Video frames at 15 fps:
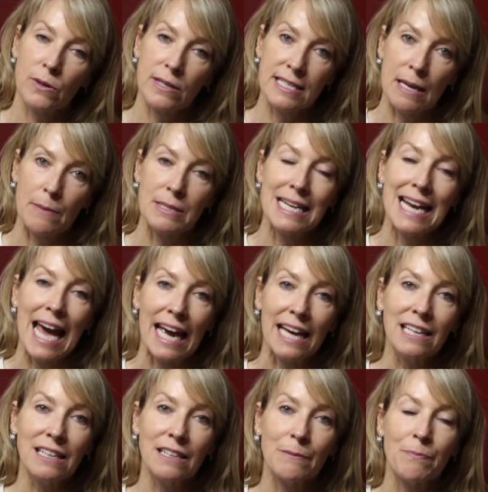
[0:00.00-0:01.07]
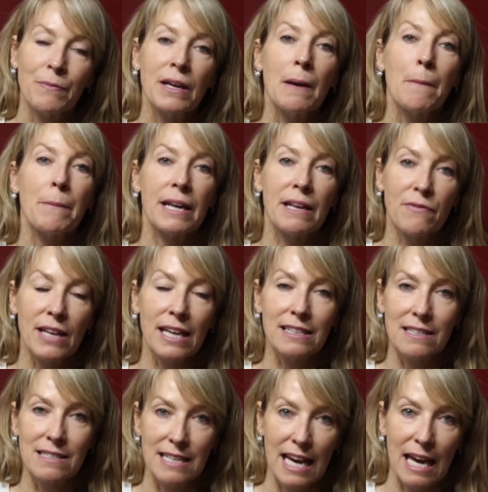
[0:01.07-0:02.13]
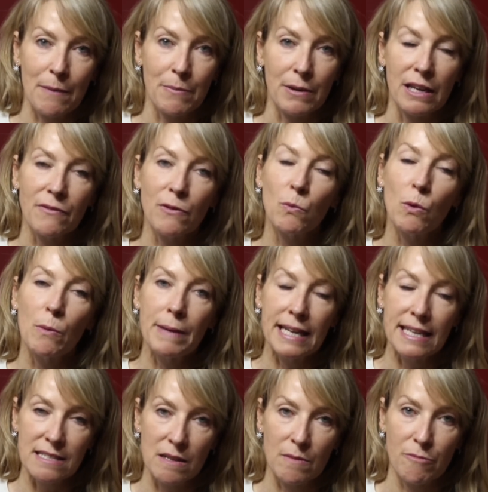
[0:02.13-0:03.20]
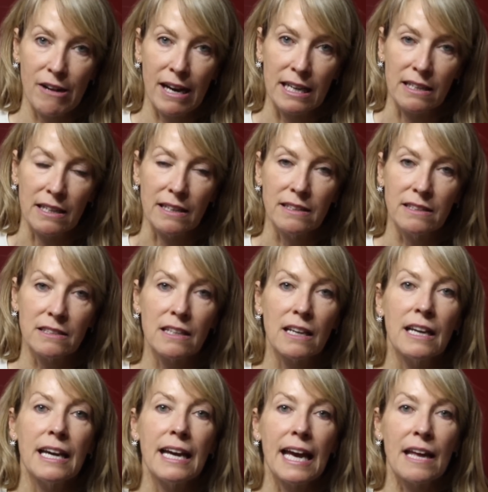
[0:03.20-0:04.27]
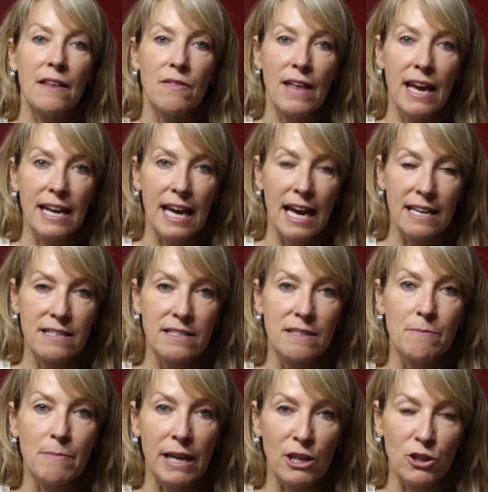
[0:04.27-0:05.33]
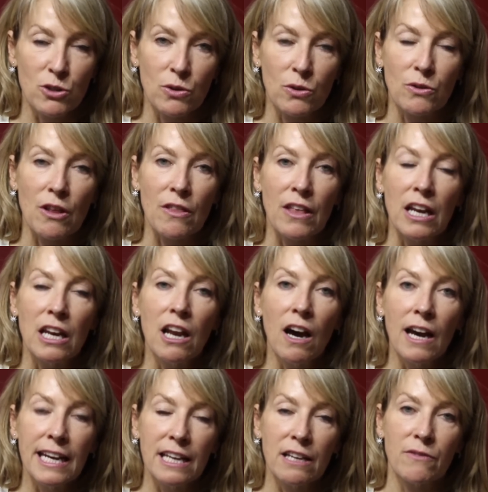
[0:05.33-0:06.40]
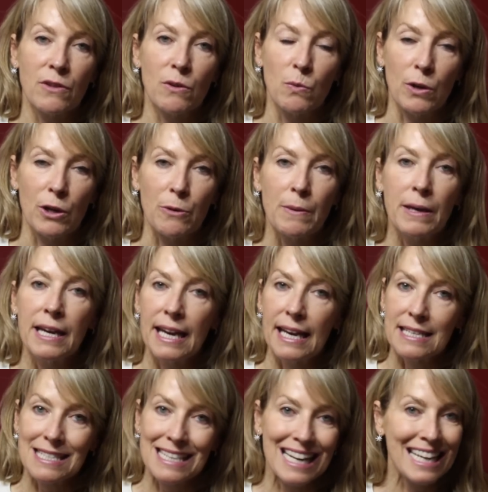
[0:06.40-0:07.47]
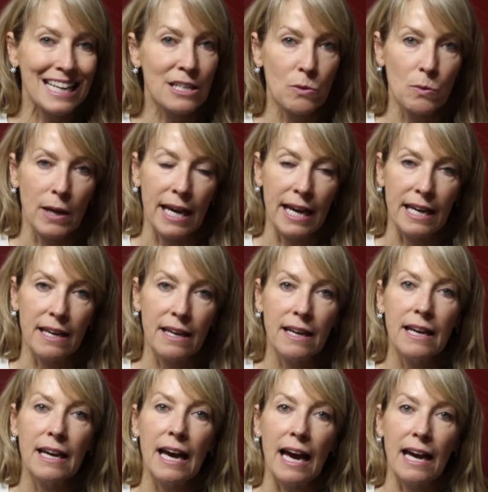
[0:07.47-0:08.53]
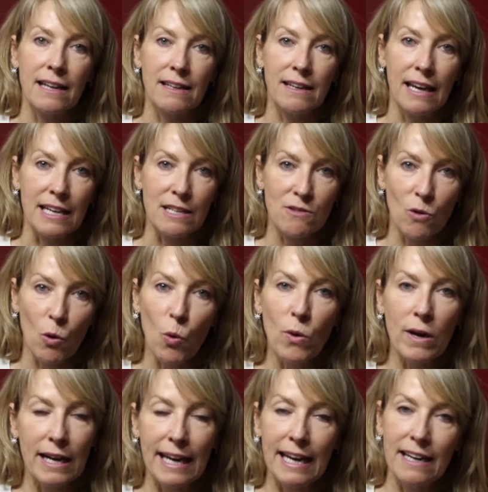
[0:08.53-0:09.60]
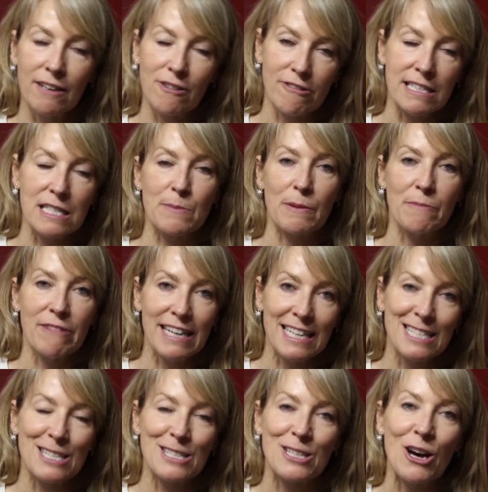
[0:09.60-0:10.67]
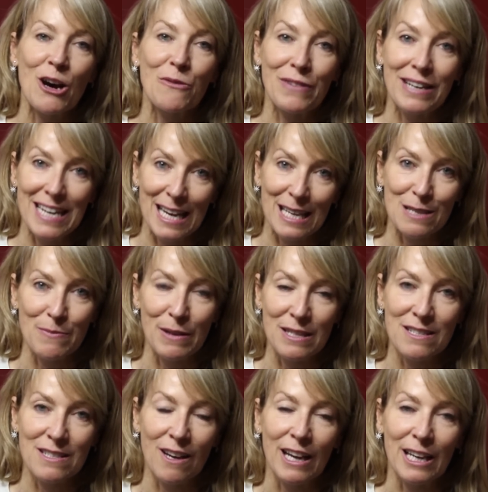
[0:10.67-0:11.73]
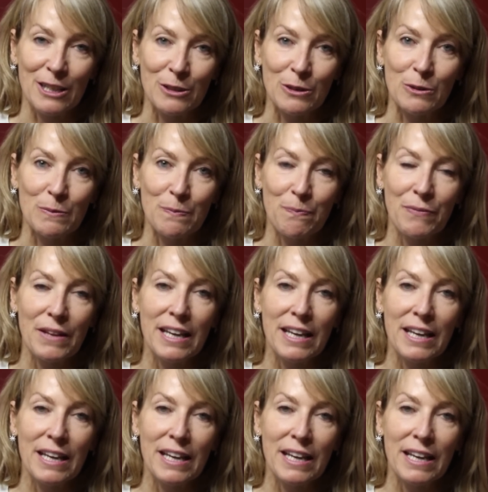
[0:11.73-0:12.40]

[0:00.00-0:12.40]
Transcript: to accept an egg. But if that doesn't happen, if a woman isn't pregnant, it then has to make sure that the lining of the womb is cleared away and is all clean and crisp and ready to start for next month's cycle.